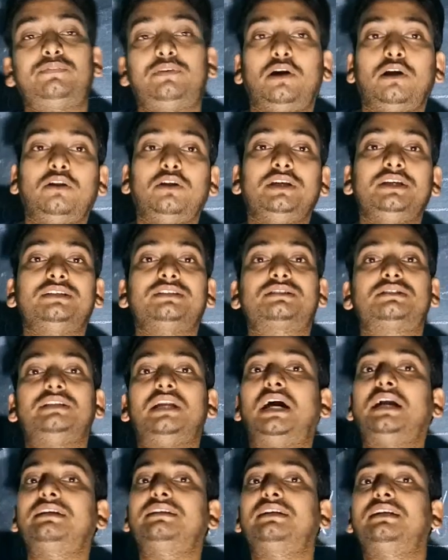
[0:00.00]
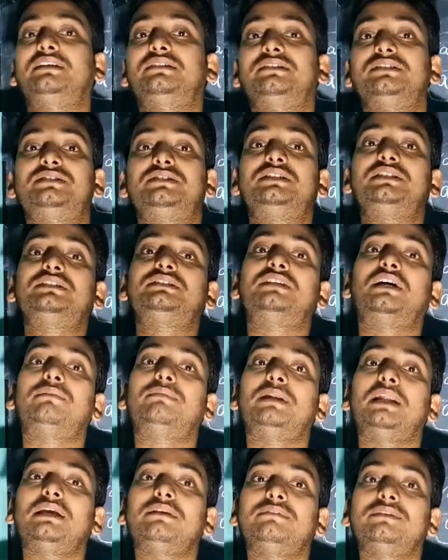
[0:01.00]
the following is not characteristics
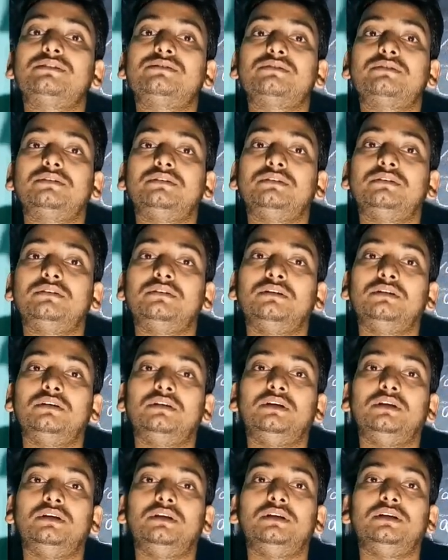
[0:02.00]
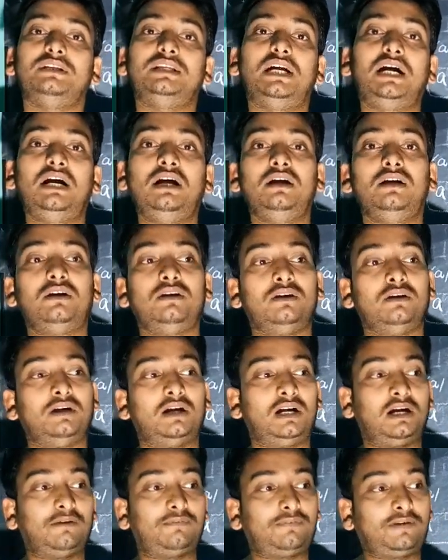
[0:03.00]
of language?
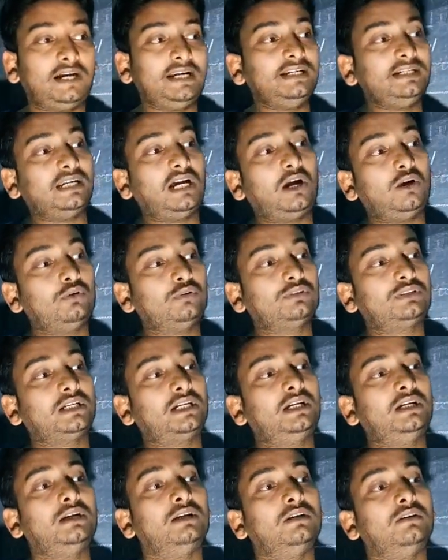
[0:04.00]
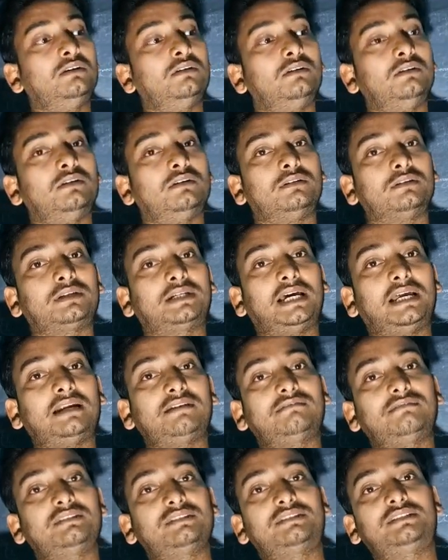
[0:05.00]
Find out the
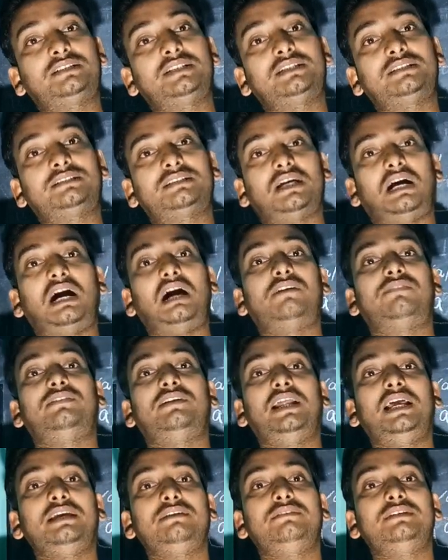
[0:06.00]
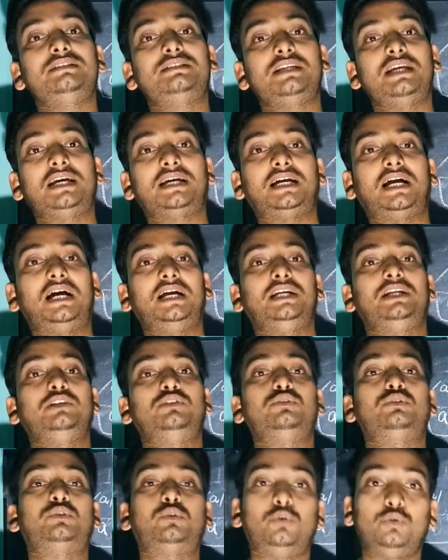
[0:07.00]
characteristics of language
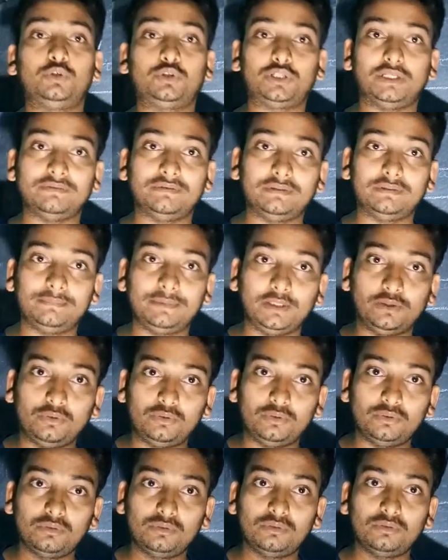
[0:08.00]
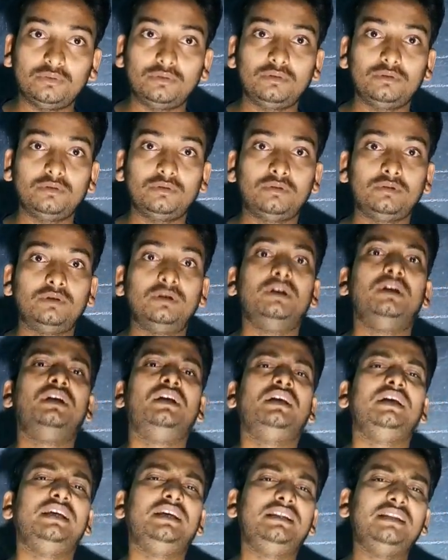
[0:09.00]
according to code given below.
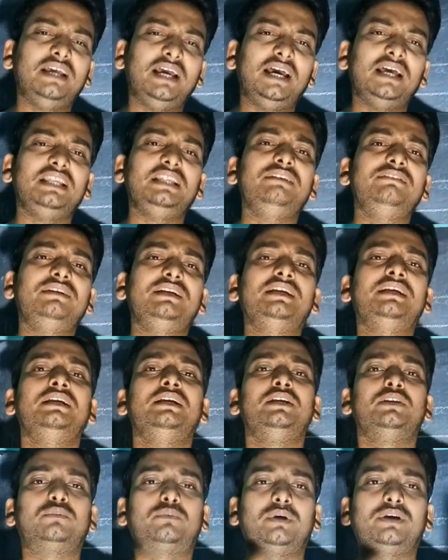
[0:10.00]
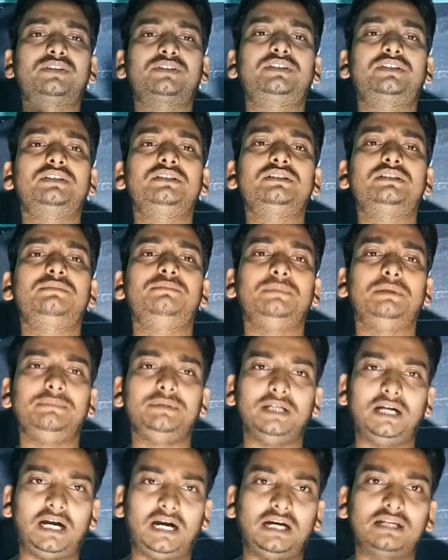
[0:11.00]
In any way, questions may
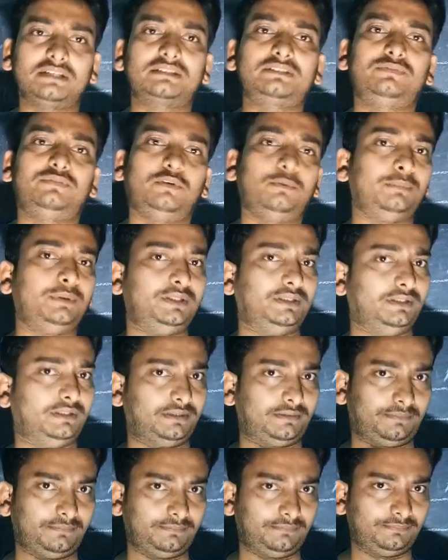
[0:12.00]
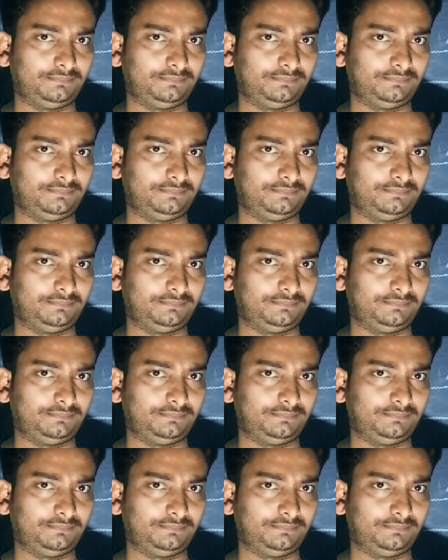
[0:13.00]
be asked from here.